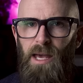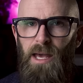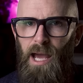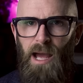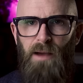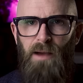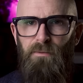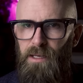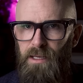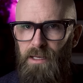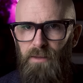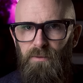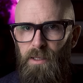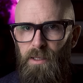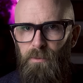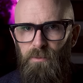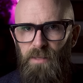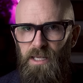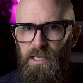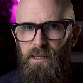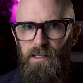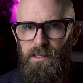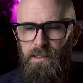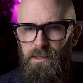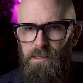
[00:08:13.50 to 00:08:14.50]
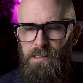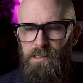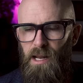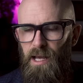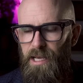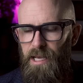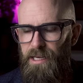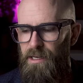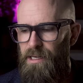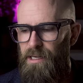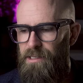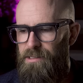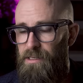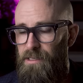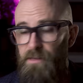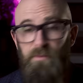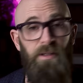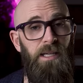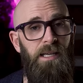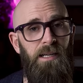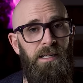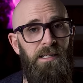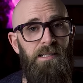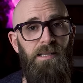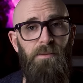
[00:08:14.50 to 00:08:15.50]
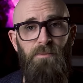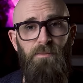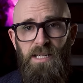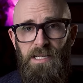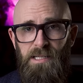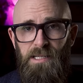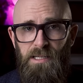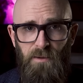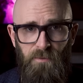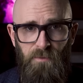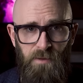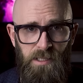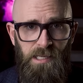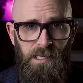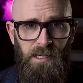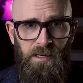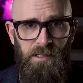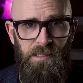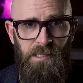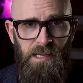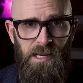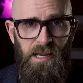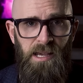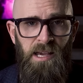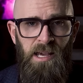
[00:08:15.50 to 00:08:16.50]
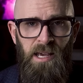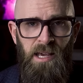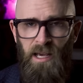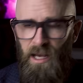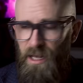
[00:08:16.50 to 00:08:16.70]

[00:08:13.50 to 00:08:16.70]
have living beings like us living in its immediate vicinity,